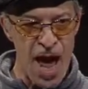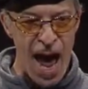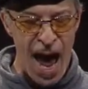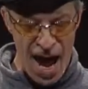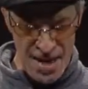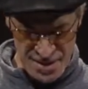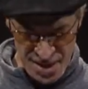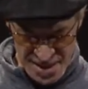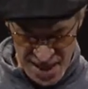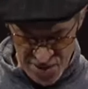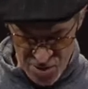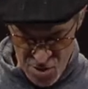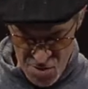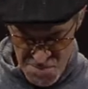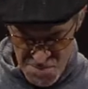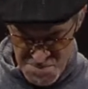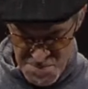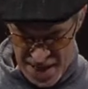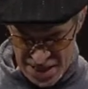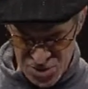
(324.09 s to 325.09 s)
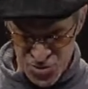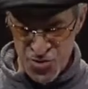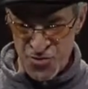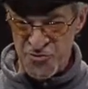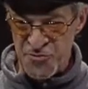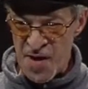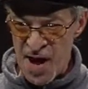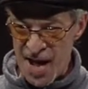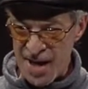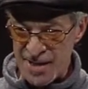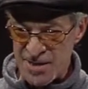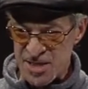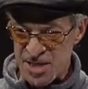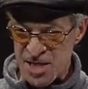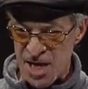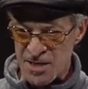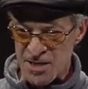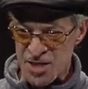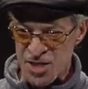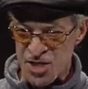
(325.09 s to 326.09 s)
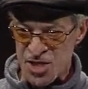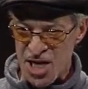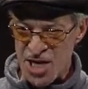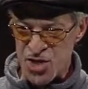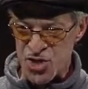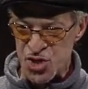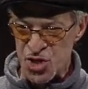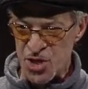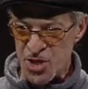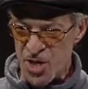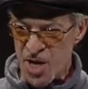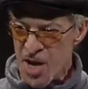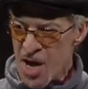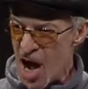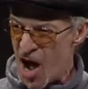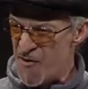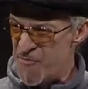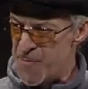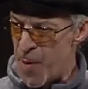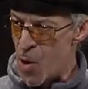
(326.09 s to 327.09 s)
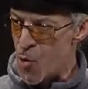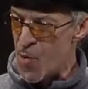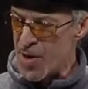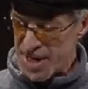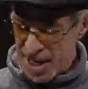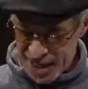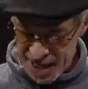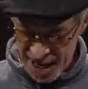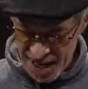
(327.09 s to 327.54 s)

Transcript: and another petrified sensation of poetic